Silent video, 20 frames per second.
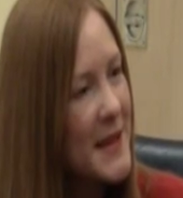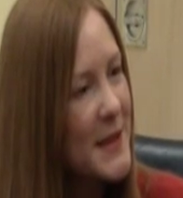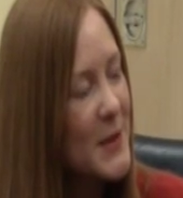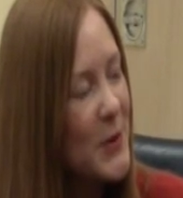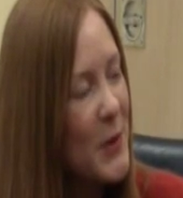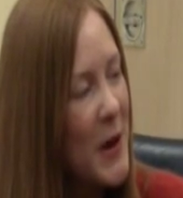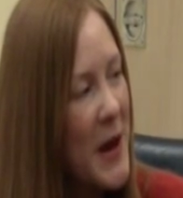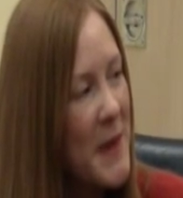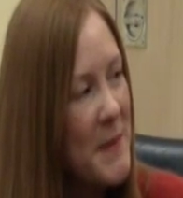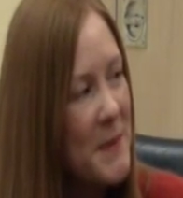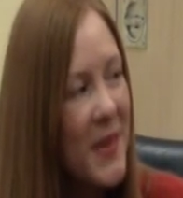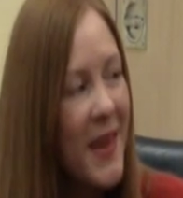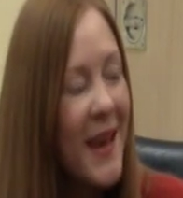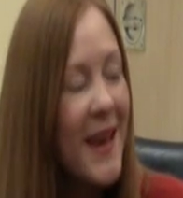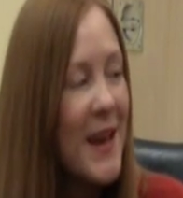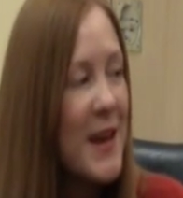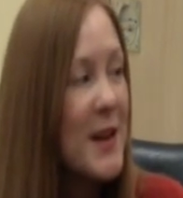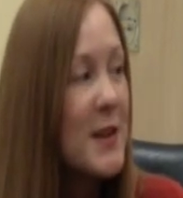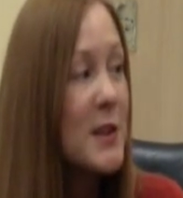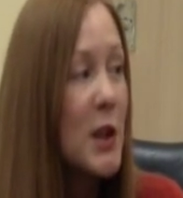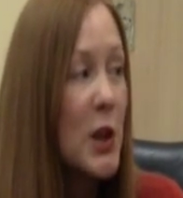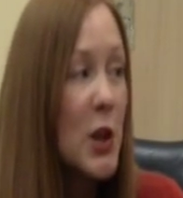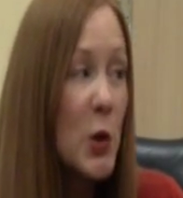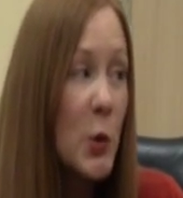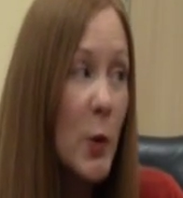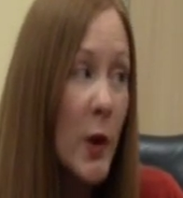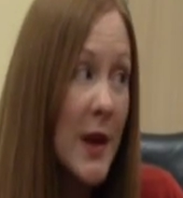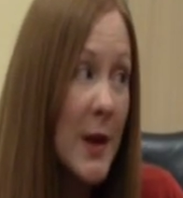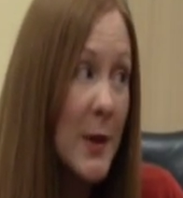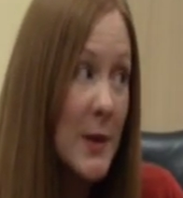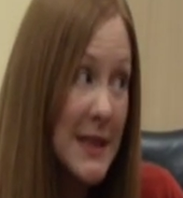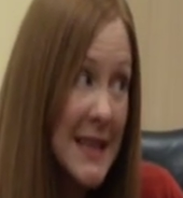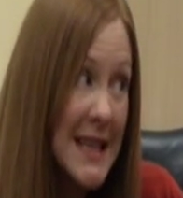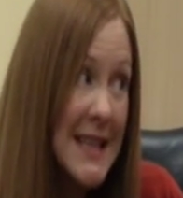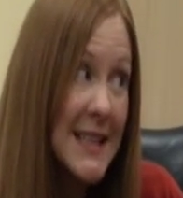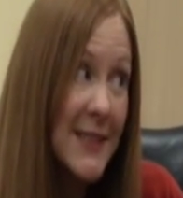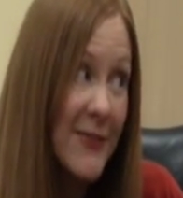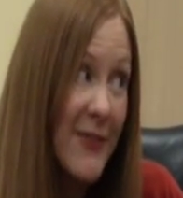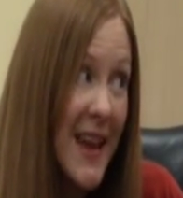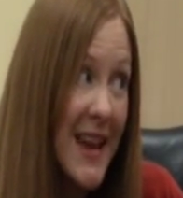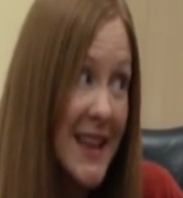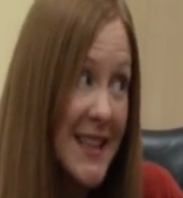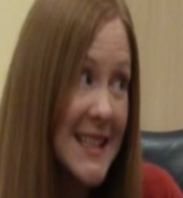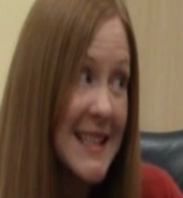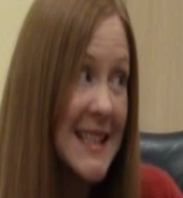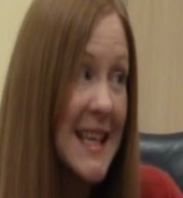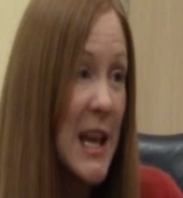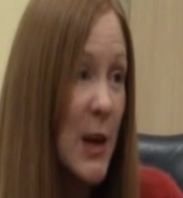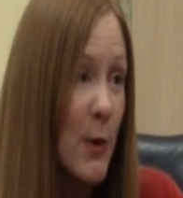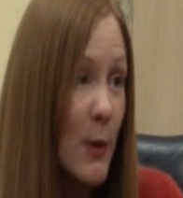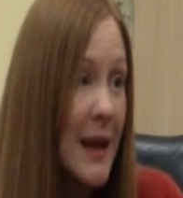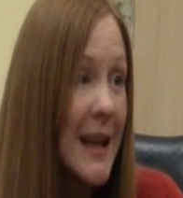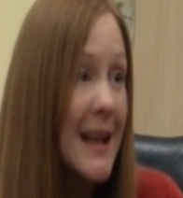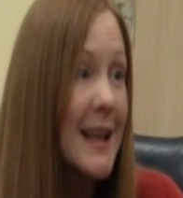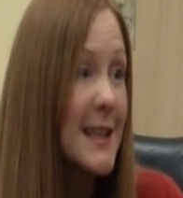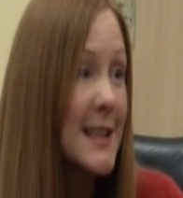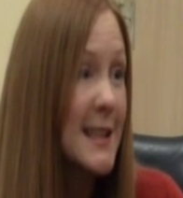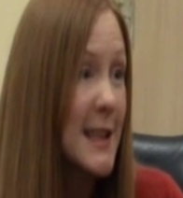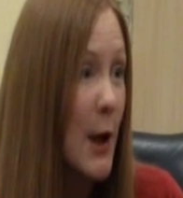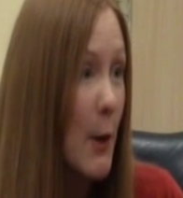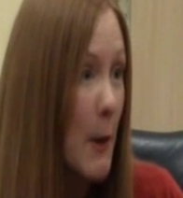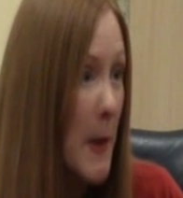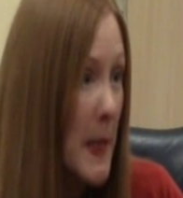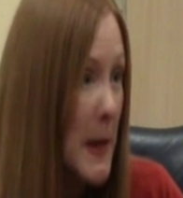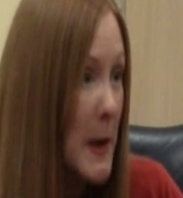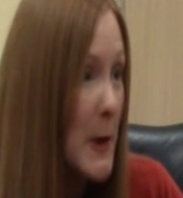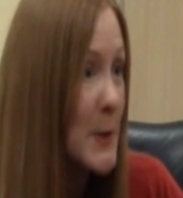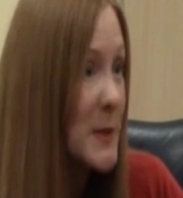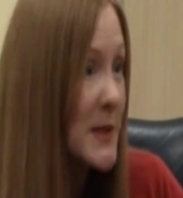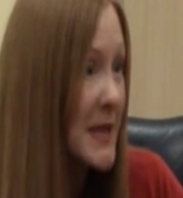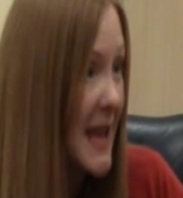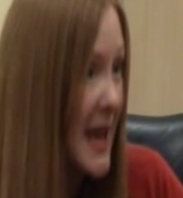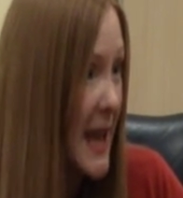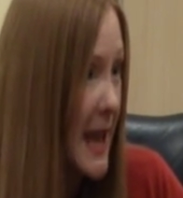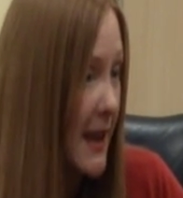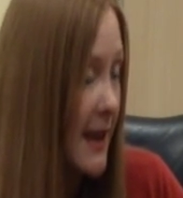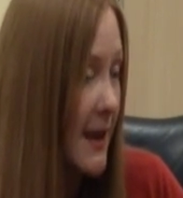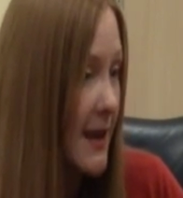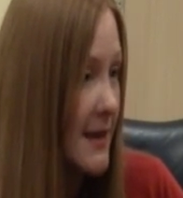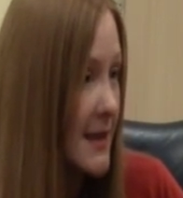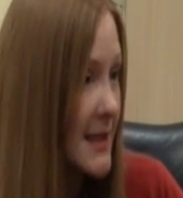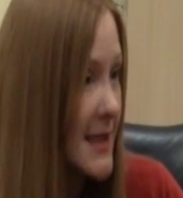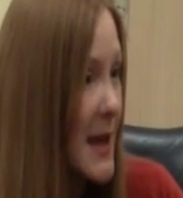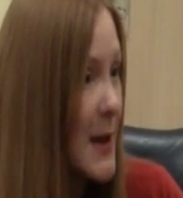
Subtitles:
That's great. So it is fair to say you were a little slow on the uptake in